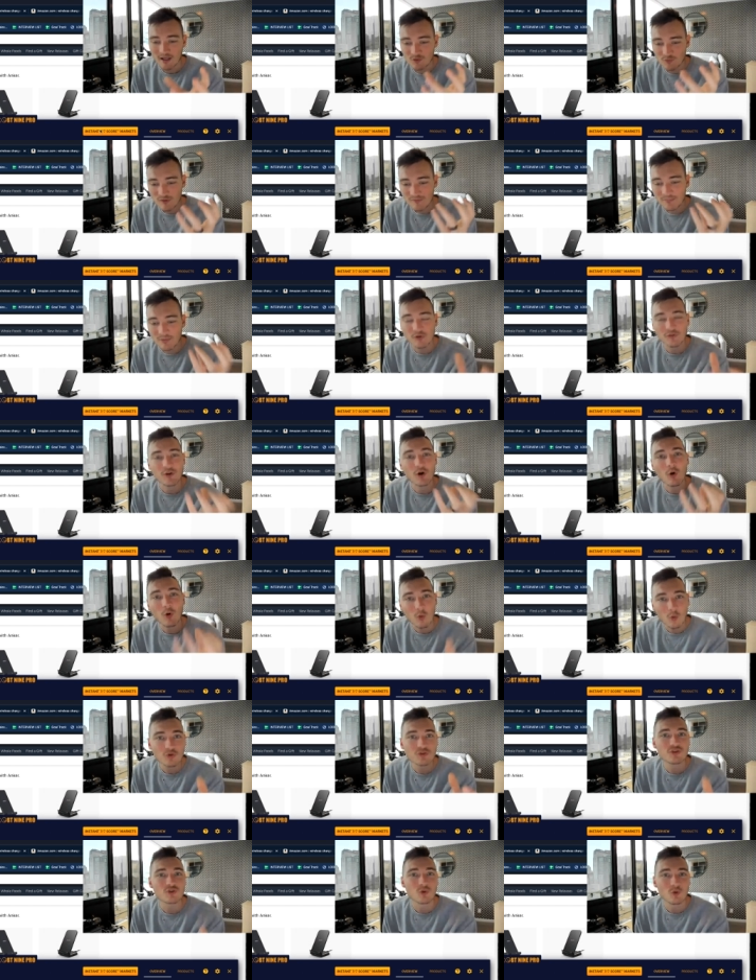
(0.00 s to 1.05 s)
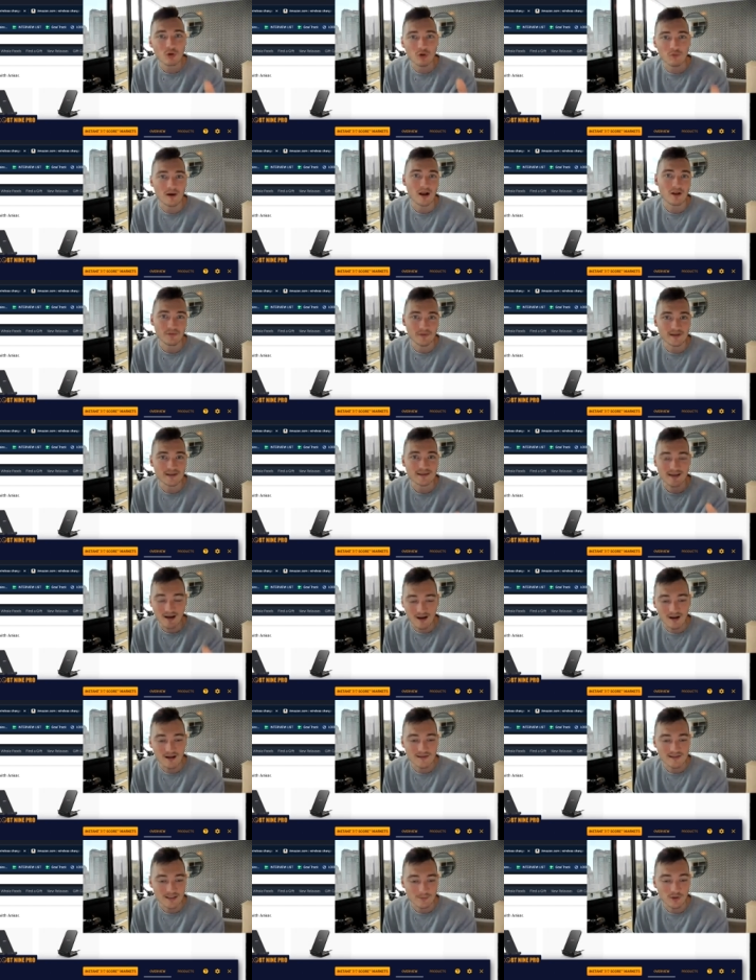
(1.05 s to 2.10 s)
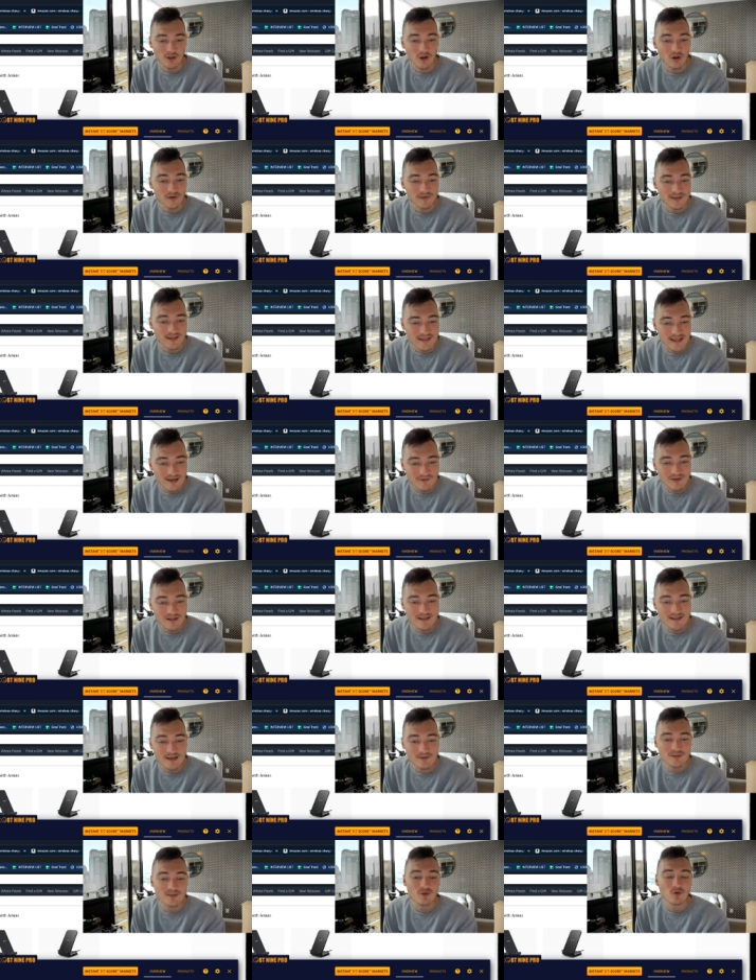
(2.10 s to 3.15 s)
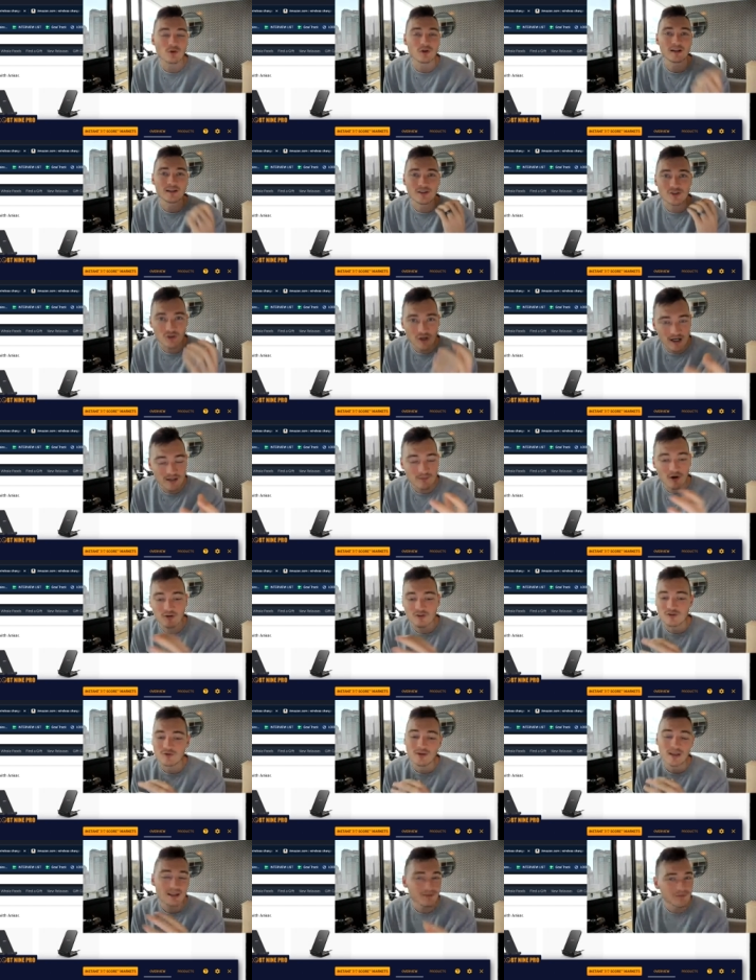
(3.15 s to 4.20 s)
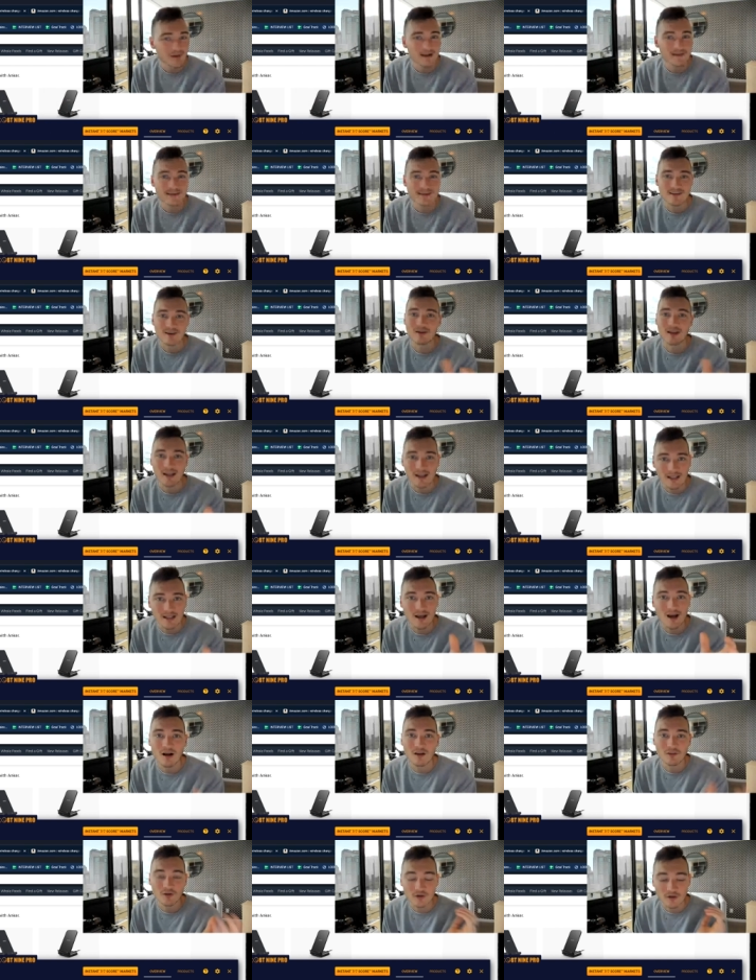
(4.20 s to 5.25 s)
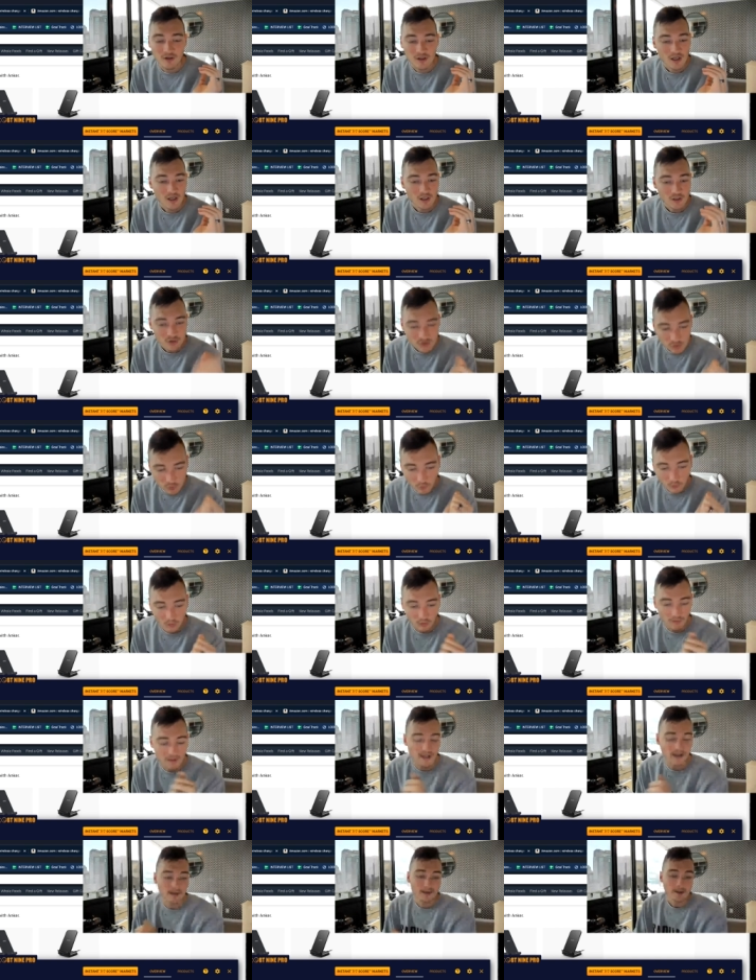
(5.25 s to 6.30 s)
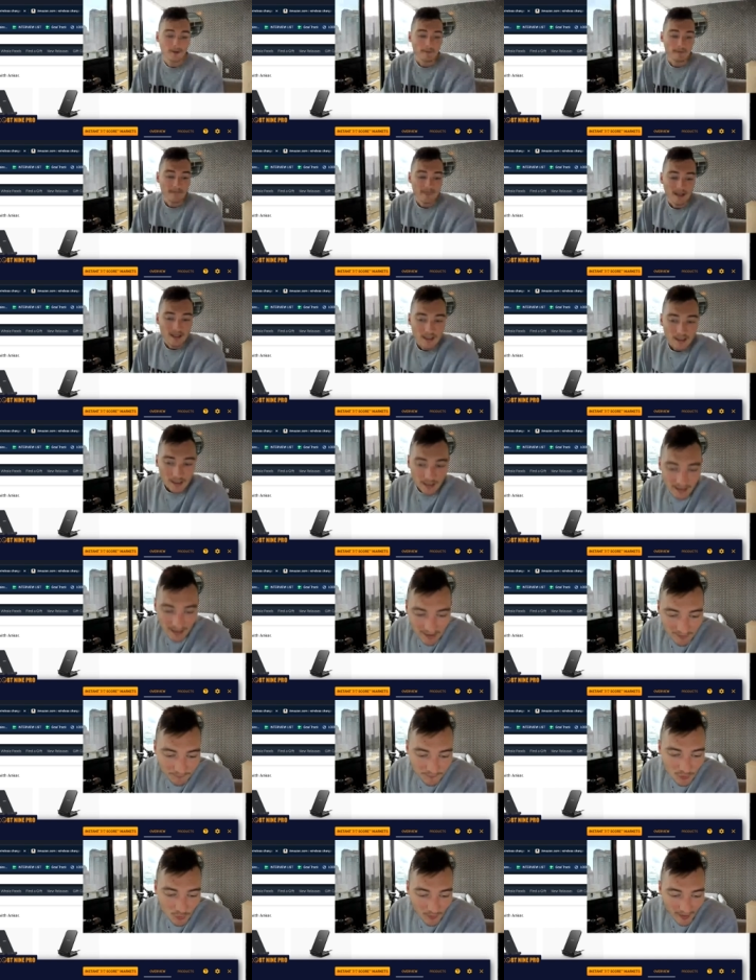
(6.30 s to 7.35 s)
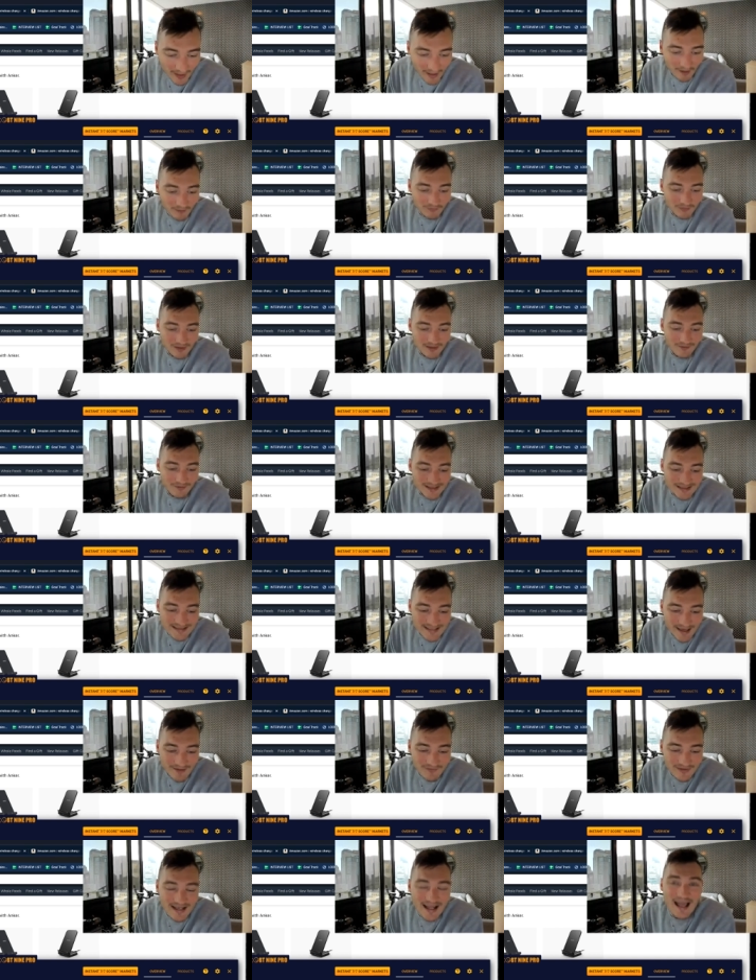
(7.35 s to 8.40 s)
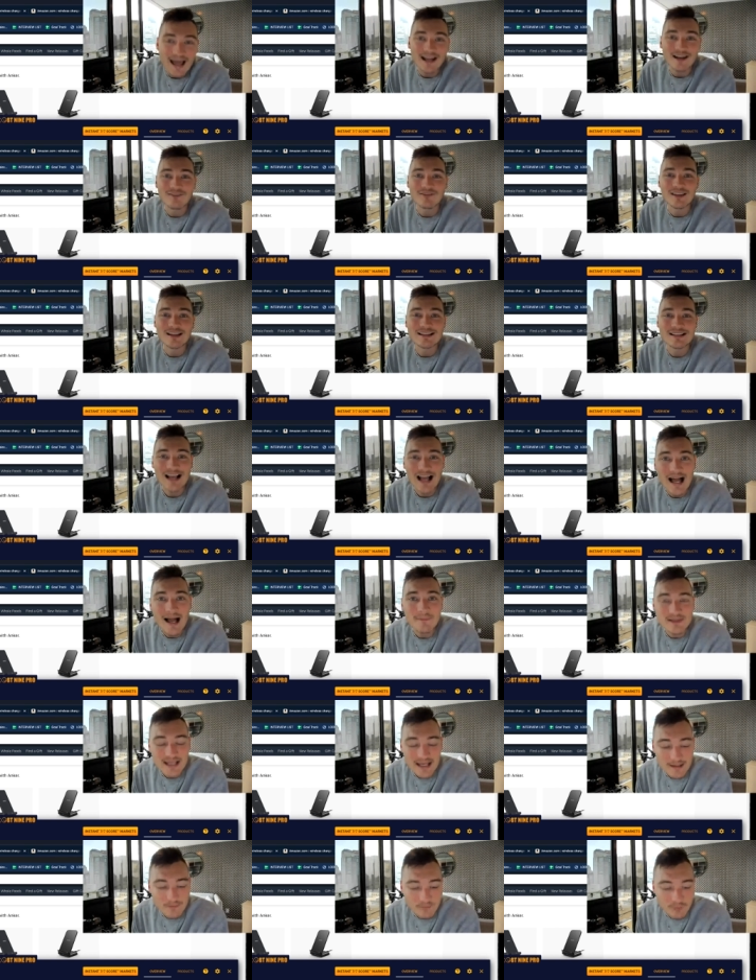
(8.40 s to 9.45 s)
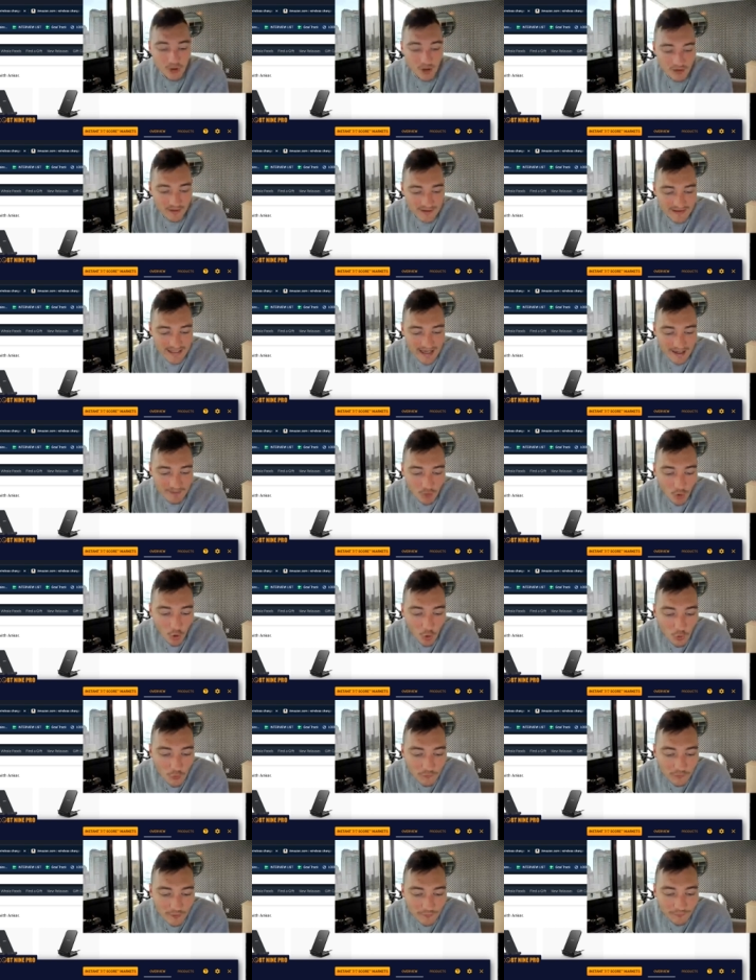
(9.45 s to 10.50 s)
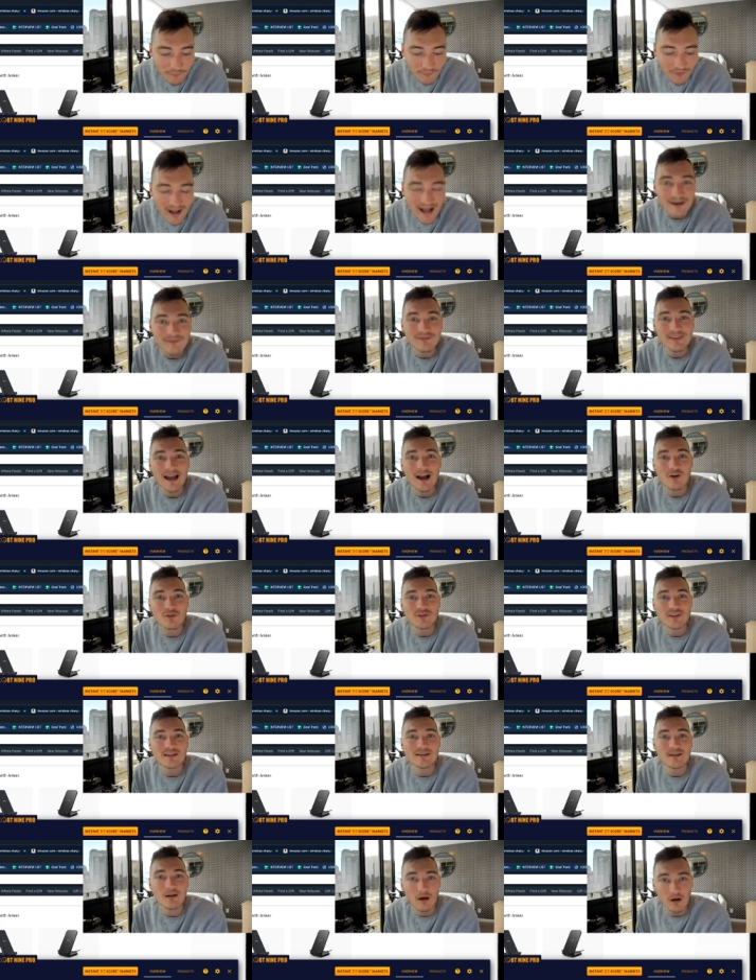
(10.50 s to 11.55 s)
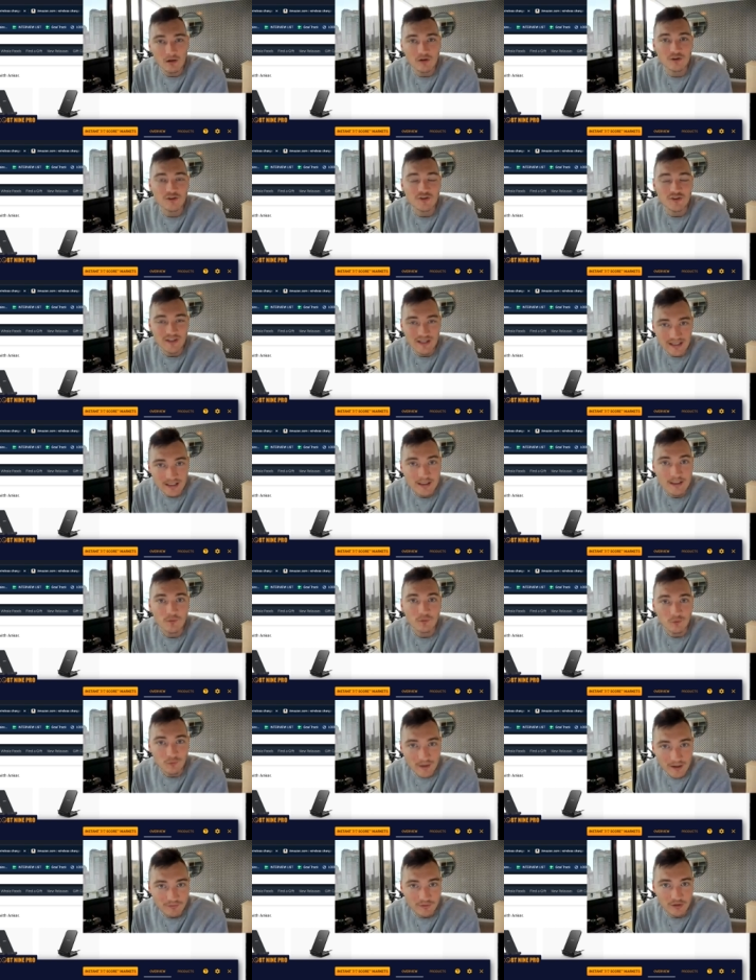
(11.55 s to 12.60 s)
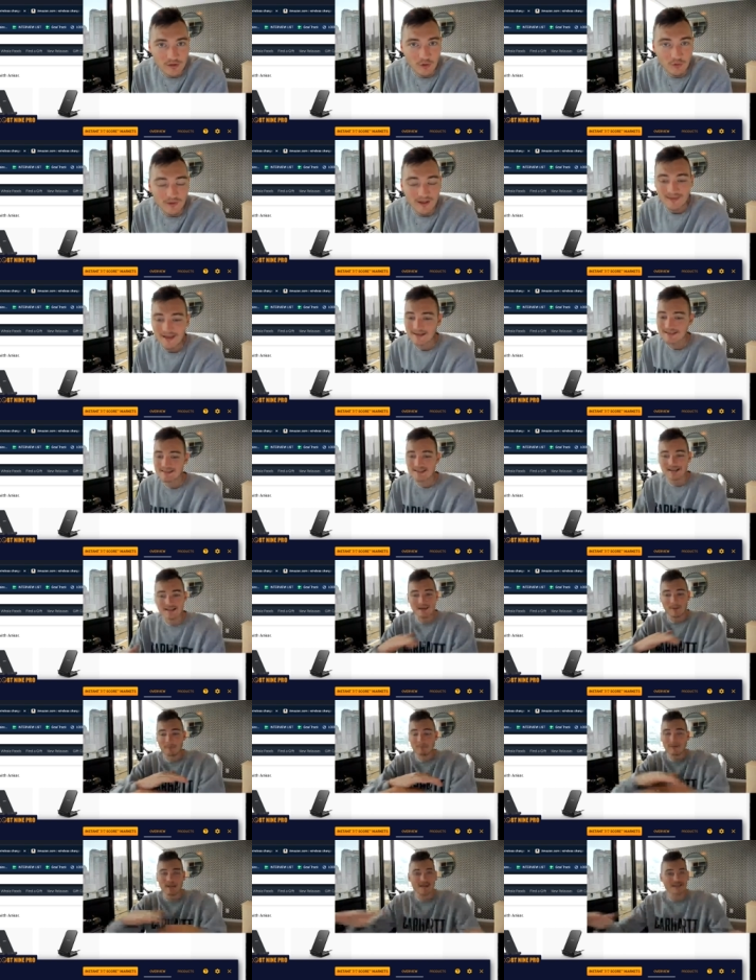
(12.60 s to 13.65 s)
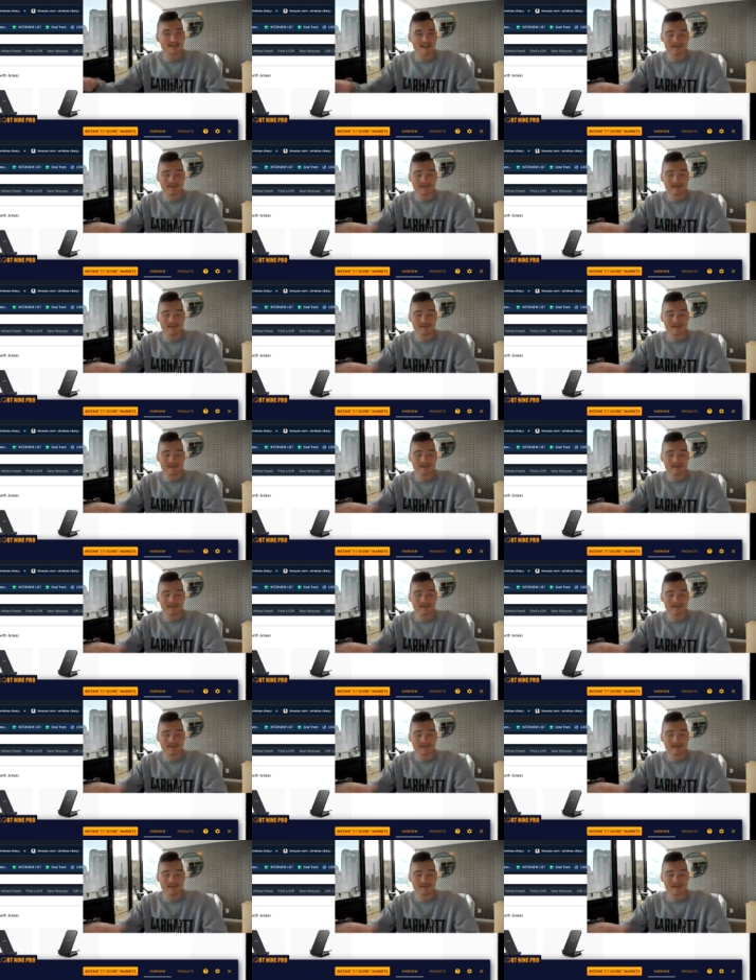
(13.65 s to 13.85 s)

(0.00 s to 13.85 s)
we built the whole tool around this concept. We call it the seven and seven score. It's trademarked. You can't find this on any other tool. Okay. If you have seven out of the top ten products have over five thousand dollars in revenue, okay, that's like the baseline.